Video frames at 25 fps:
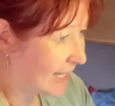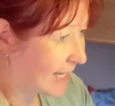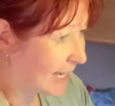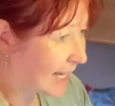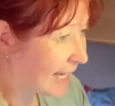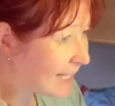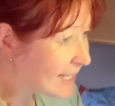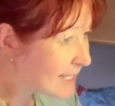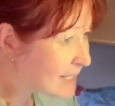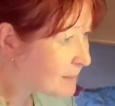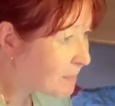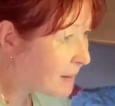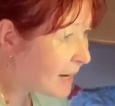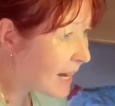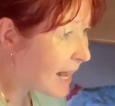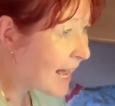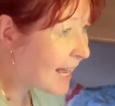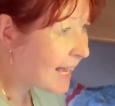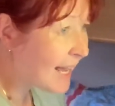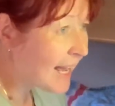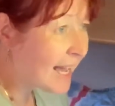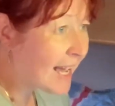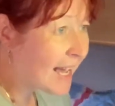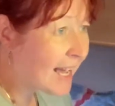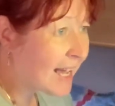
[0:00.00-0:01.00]
kids
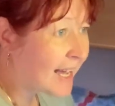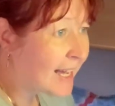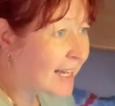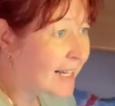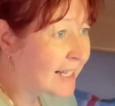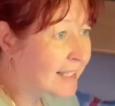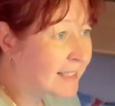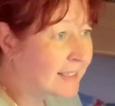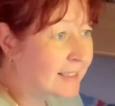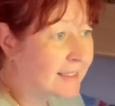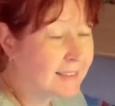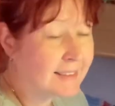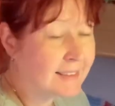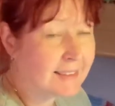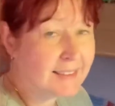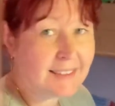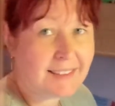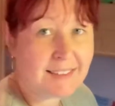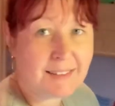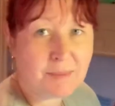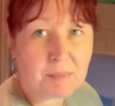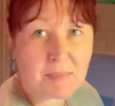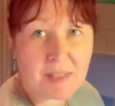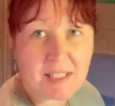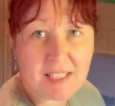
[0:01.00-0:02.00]
playing,
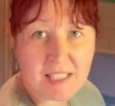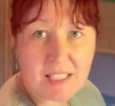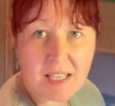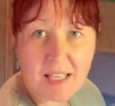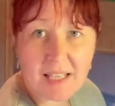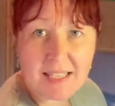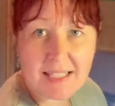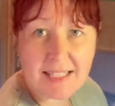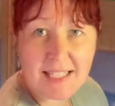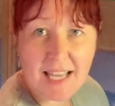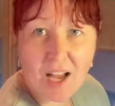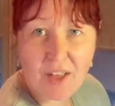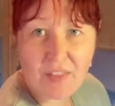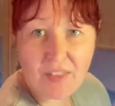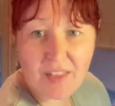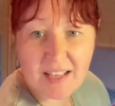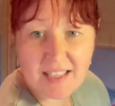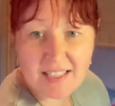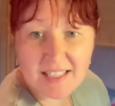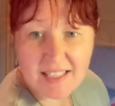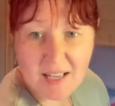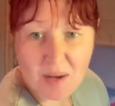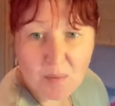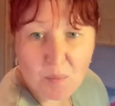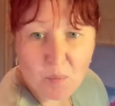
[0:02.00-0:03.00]
my son's out there
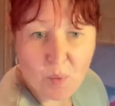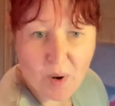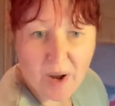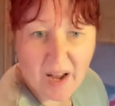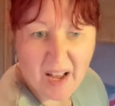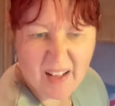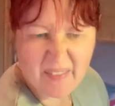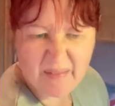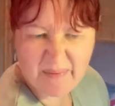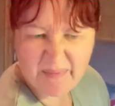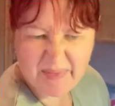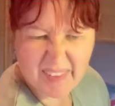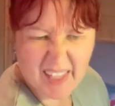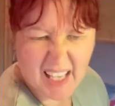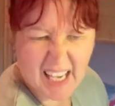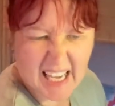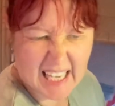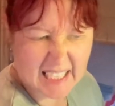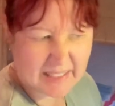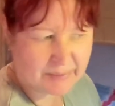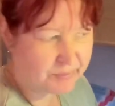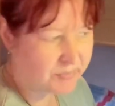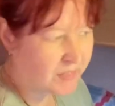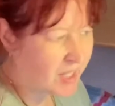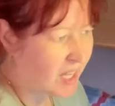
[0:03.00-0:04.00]
somewhere. Yeah,
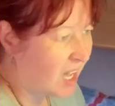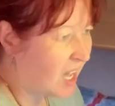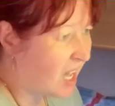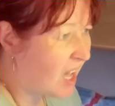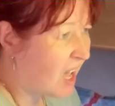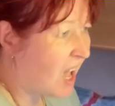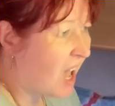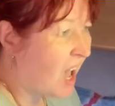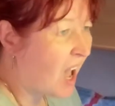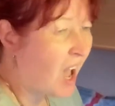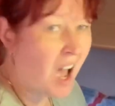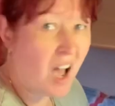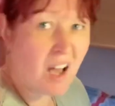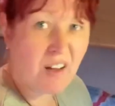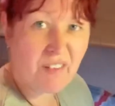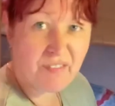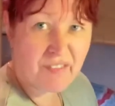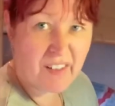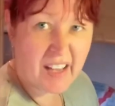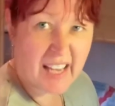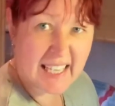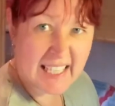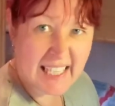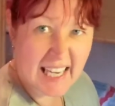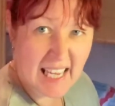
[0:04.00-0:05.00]

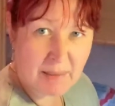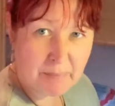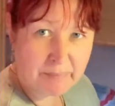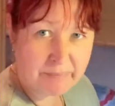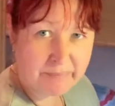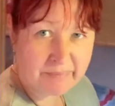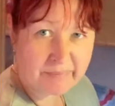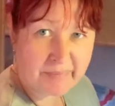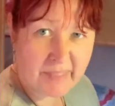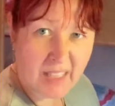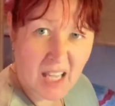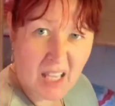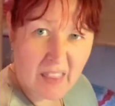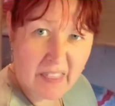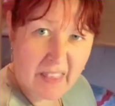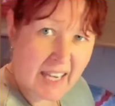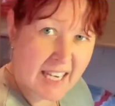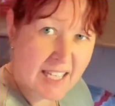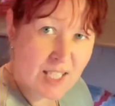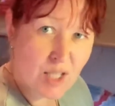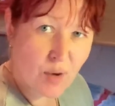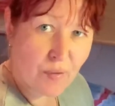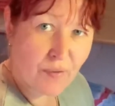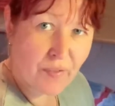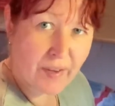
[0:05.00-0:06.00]
feed him and then
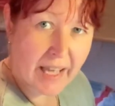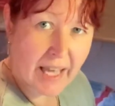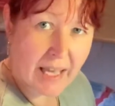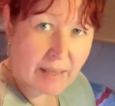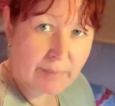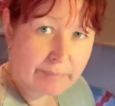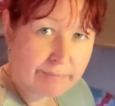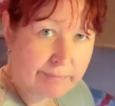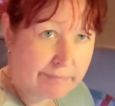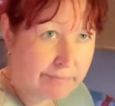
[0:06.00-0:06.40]
he's off again.